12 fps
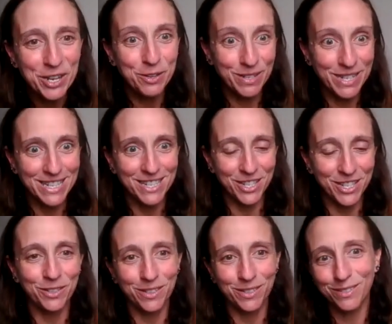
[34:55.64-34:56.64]
you need
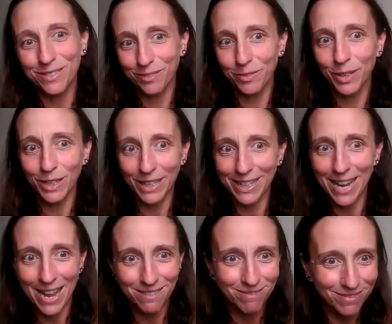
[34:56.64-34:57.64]
to really
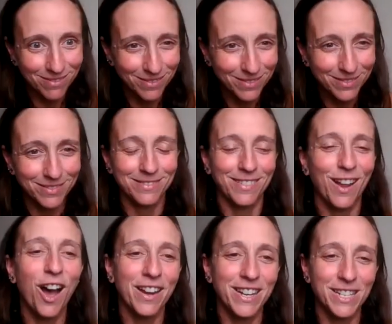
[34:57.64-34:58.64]
get
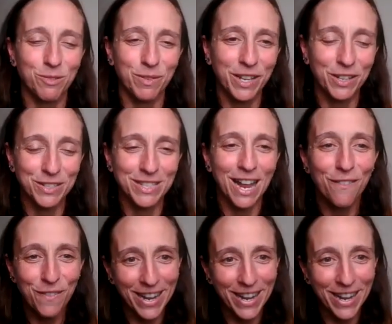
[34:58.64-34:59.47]
honest with yourself.